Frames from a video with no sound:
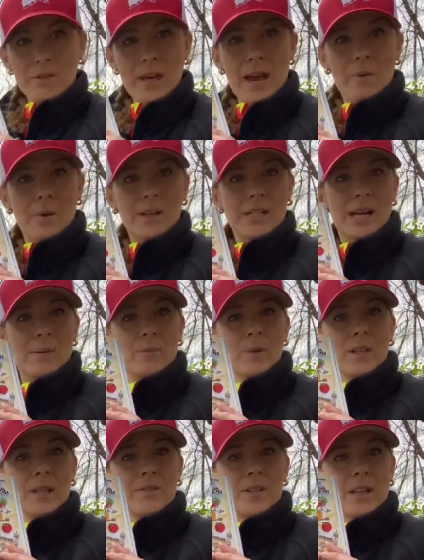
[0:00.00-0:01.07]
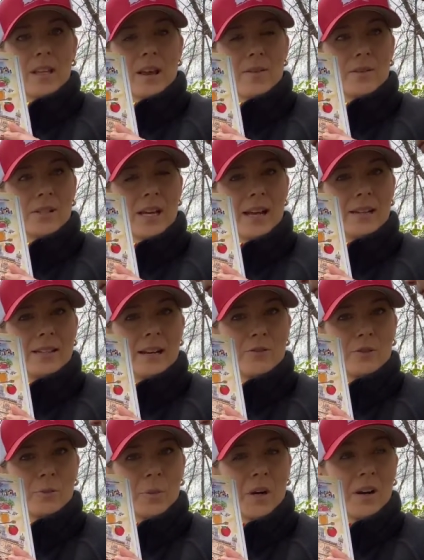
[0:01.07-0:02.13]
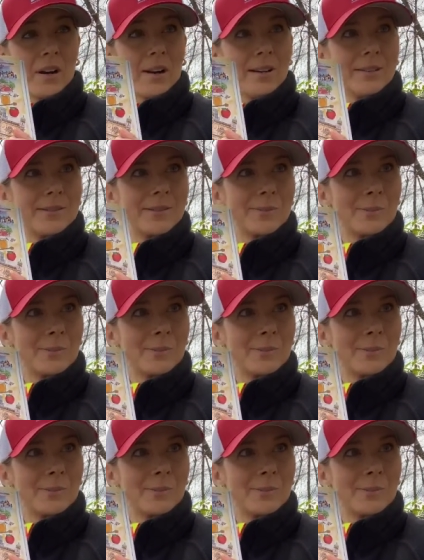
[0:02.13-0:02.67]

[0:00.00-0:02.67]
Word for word: that one time when we lived on the other side of Central Park. It was